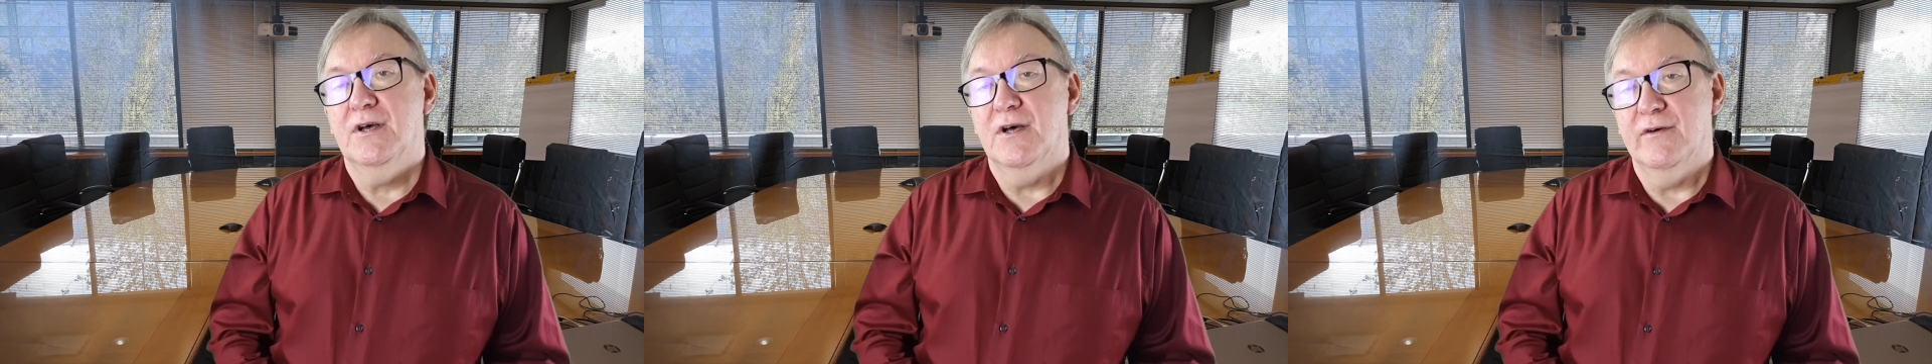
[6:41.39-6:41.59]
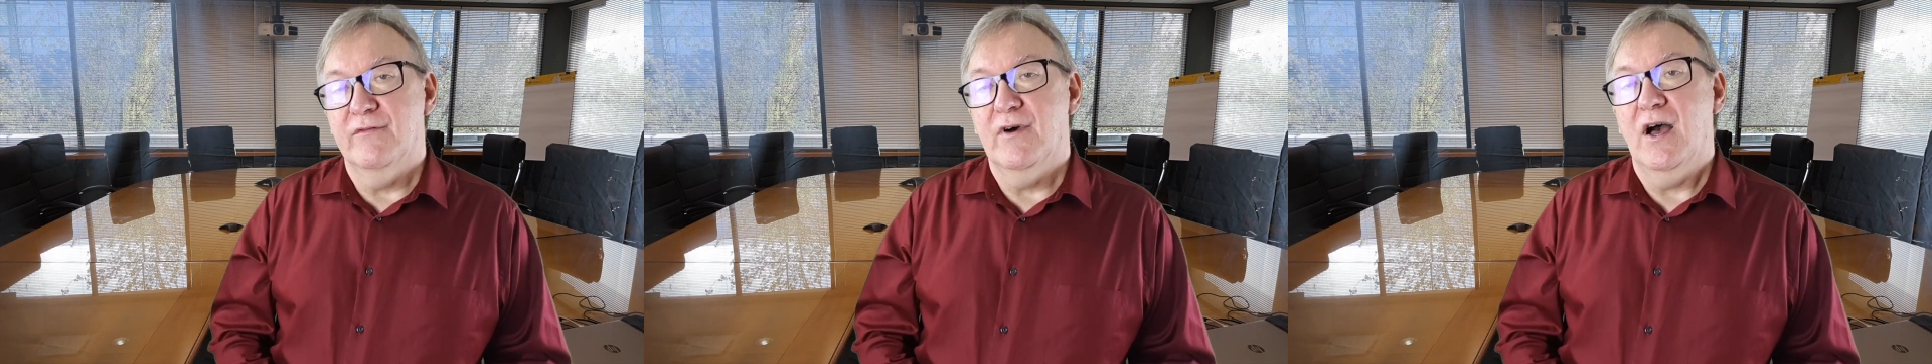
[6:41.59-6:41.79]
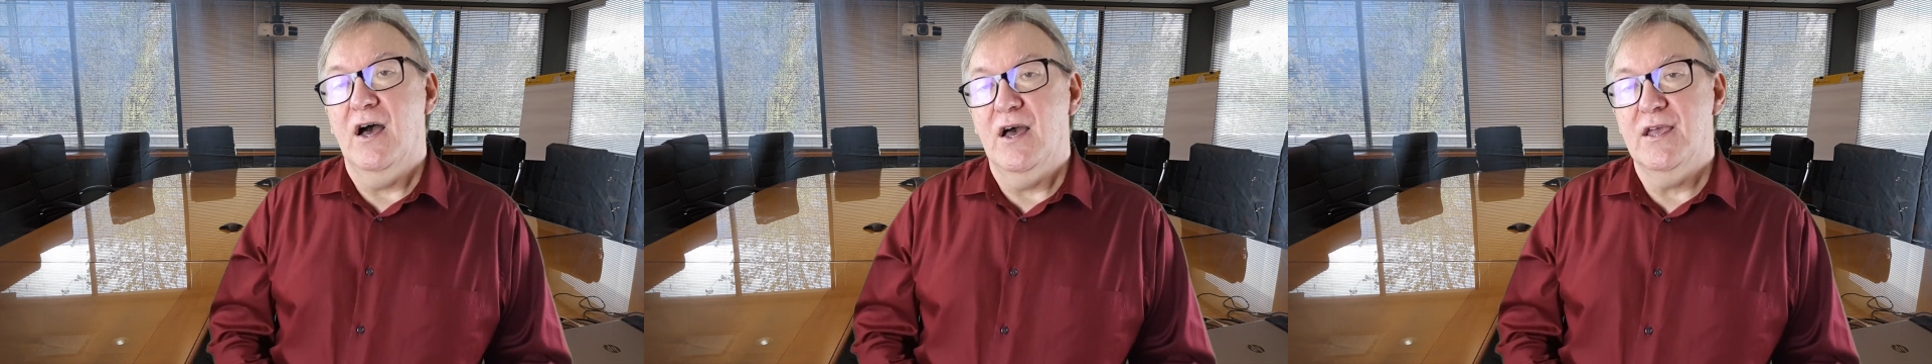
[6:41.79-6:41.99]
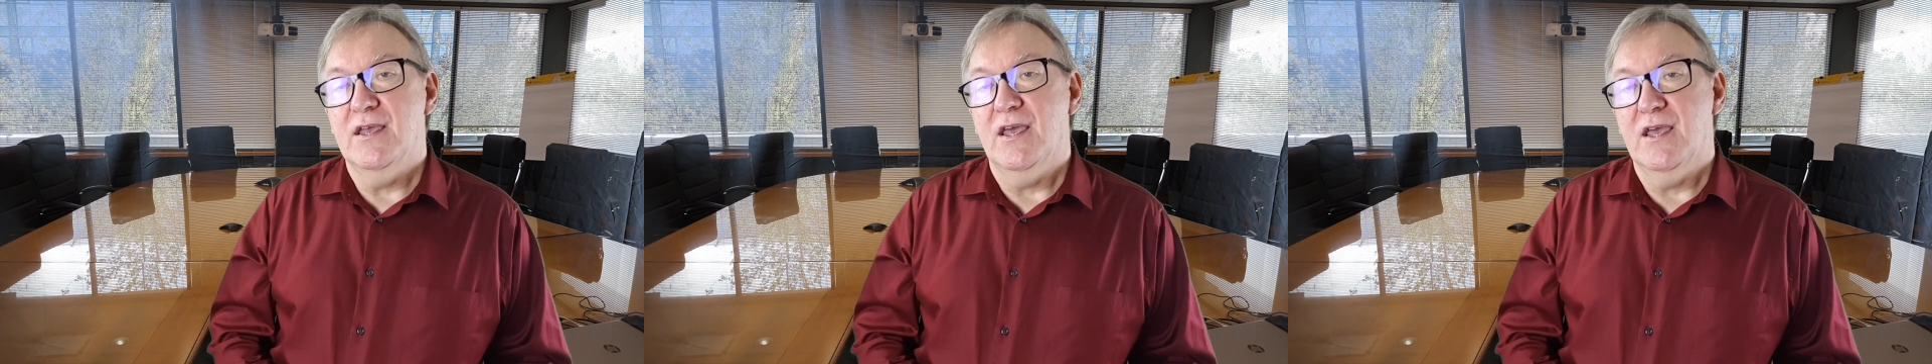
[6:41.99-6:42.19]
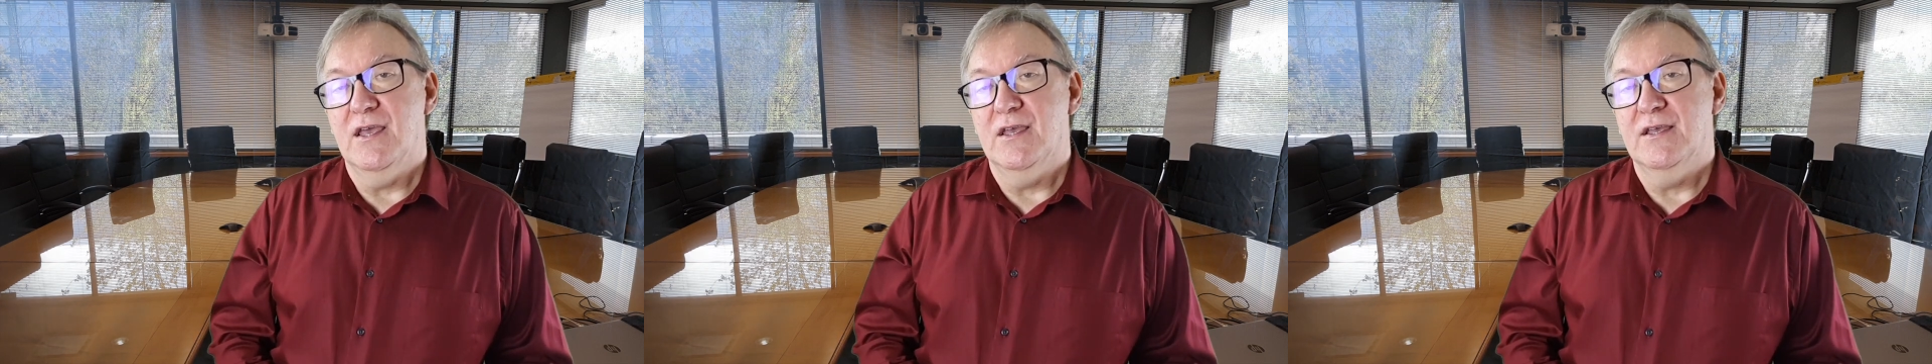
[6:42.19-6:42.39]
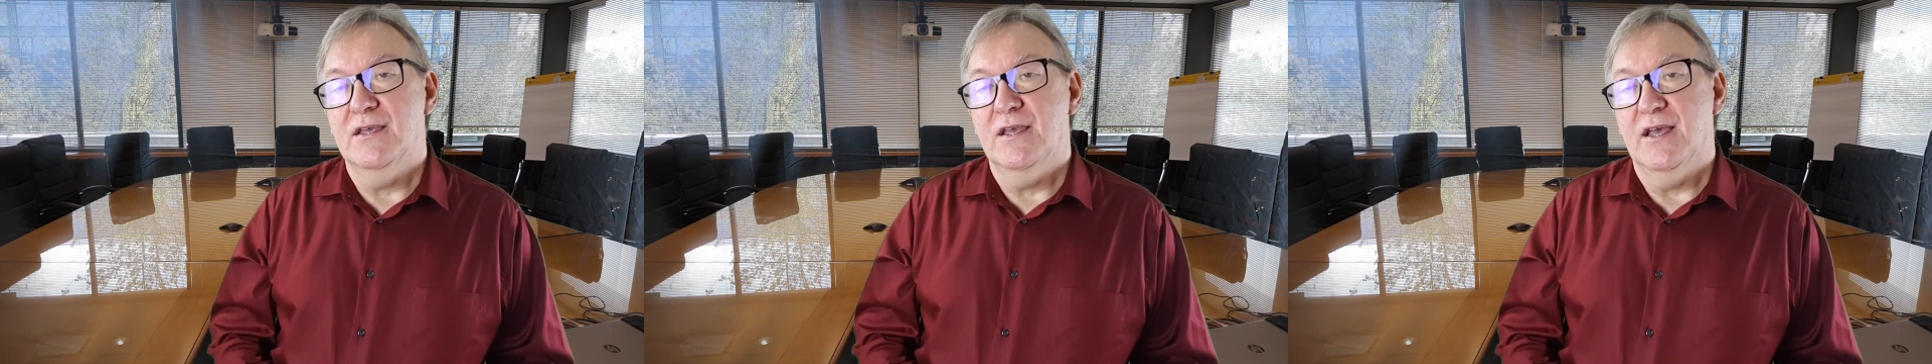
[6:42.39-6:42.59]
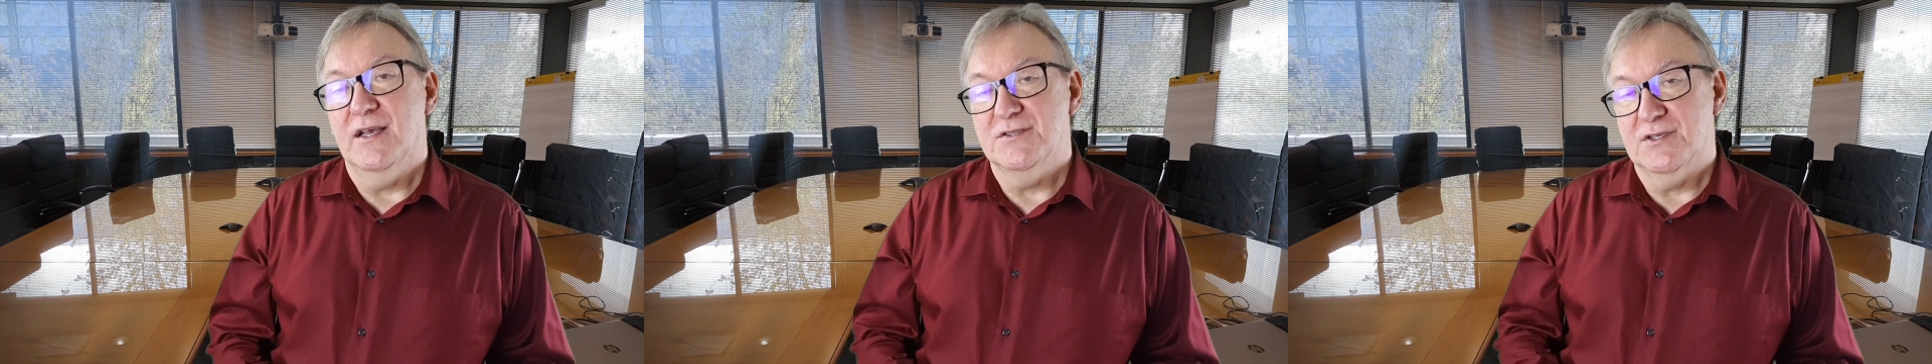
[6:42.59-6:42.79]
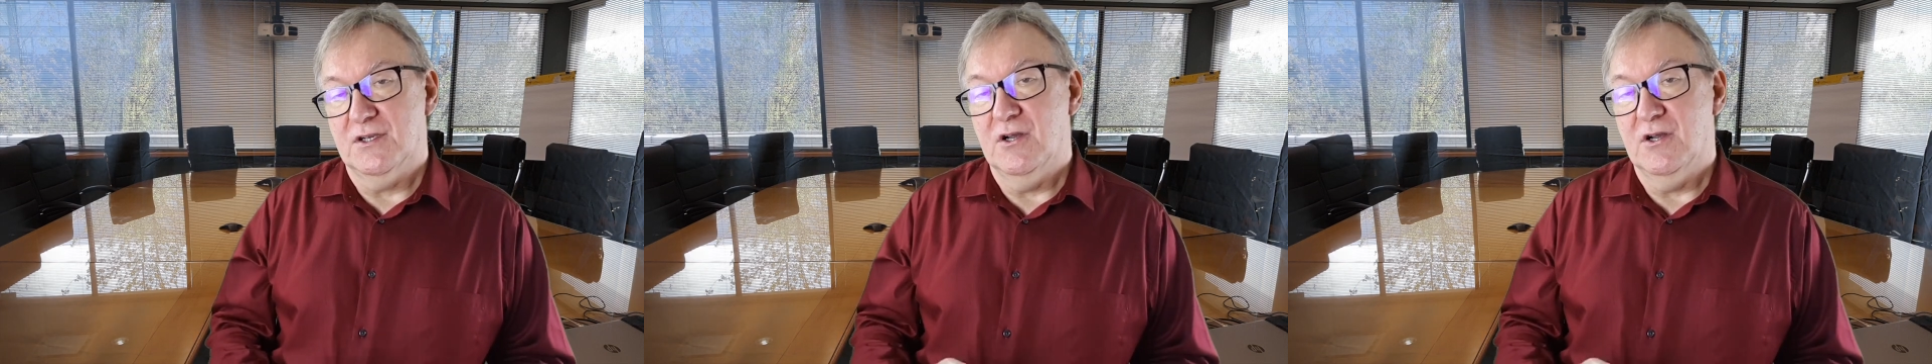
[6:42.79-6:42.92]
of IA as a